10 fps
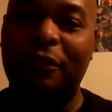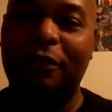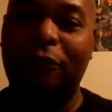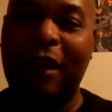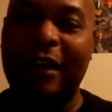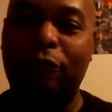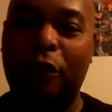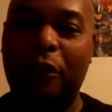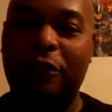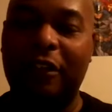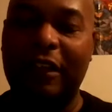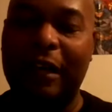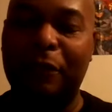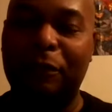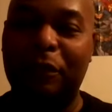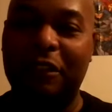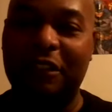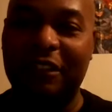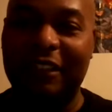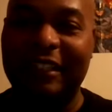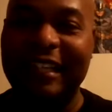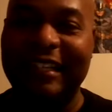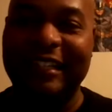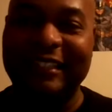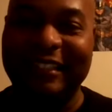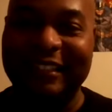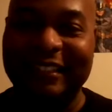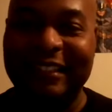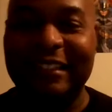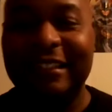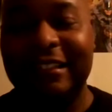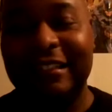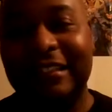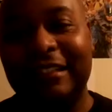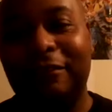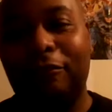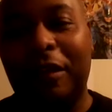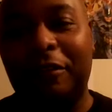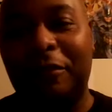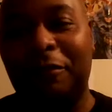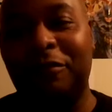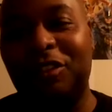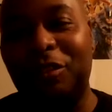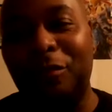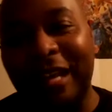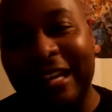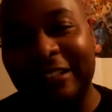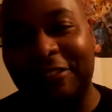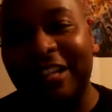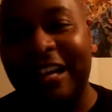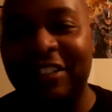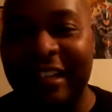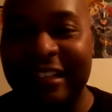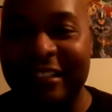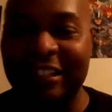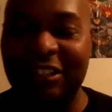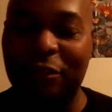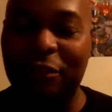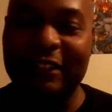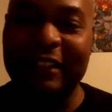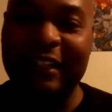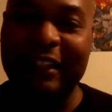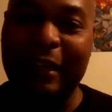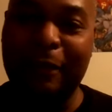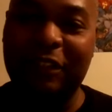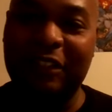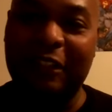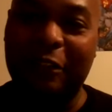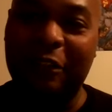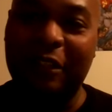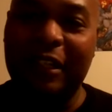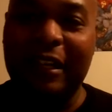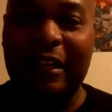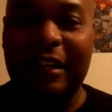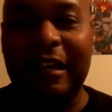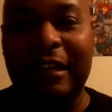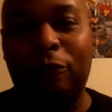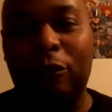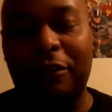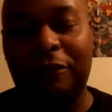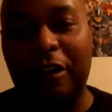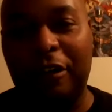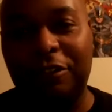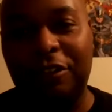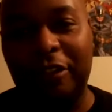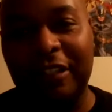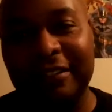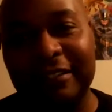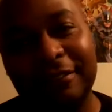wide world of comic book geekiness. Welcome to Panels, our second issue, our second episode. I'm one of your hosts, Chris,